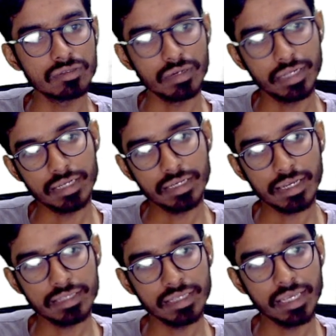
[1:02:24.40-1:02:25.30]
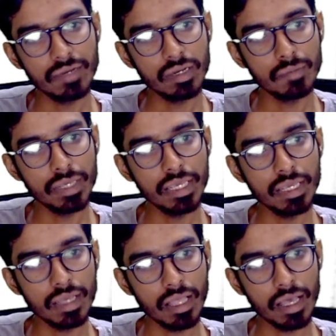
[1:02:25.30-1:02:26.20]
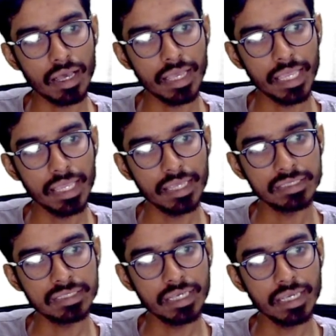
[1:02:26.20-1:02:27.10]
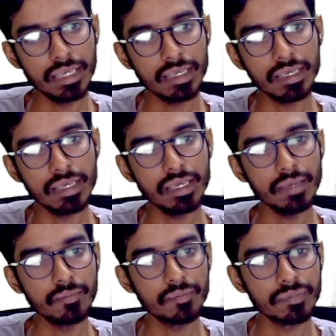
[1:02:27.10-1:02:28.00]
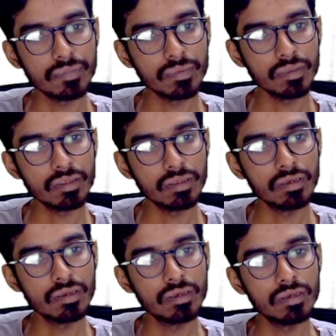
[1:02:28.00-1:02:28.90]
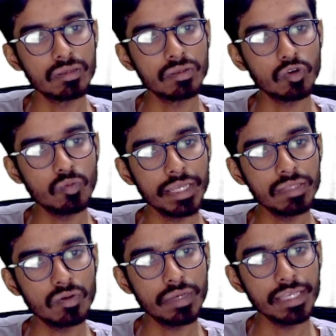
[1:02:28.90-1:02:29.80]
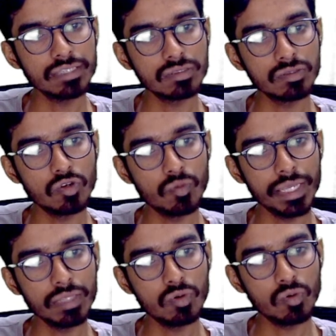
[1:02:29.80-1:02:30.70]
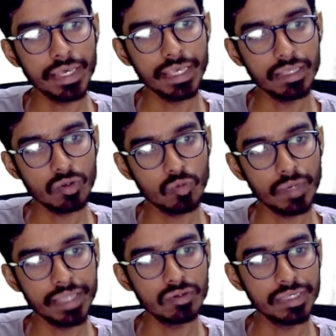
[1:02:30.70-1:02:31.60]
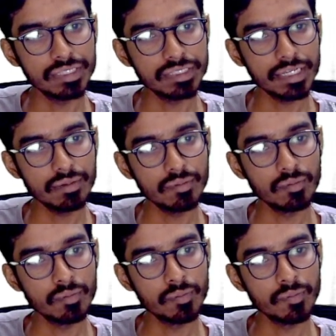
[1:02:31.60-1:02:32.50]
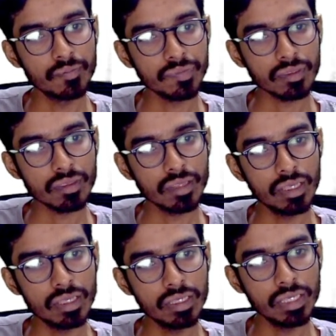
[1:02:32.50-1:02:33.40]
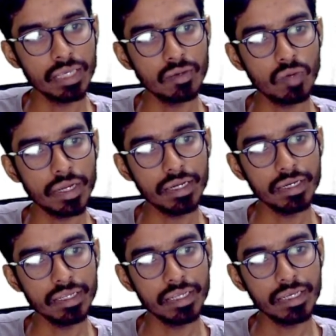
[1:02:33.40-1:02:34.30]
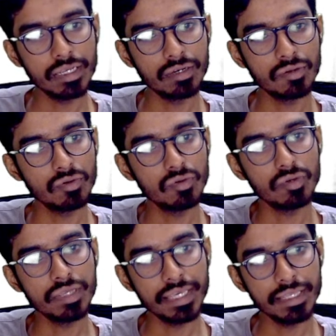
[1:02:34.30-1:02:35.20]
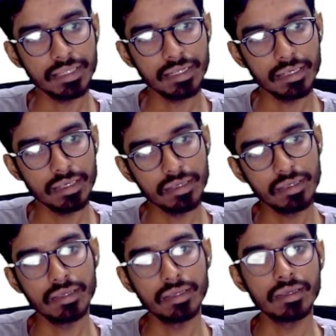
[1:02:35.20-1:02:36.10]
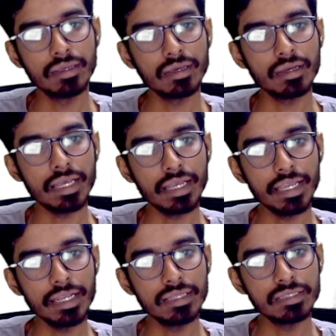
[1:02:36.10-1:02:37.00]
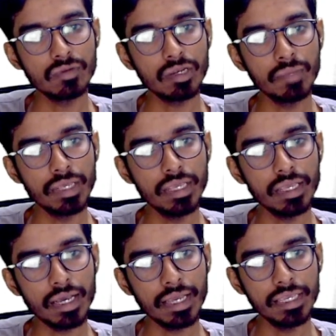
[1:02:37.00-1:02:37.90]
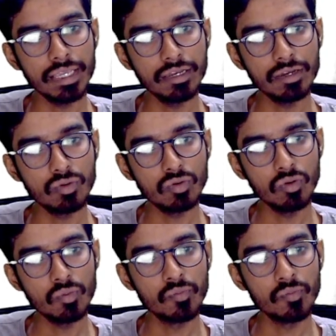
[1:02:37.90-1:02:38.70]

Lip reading: Del cross A will be I J K dou by dou x, dou by dou y, dou by dou z, A1, A2, A3. Again, this will be I into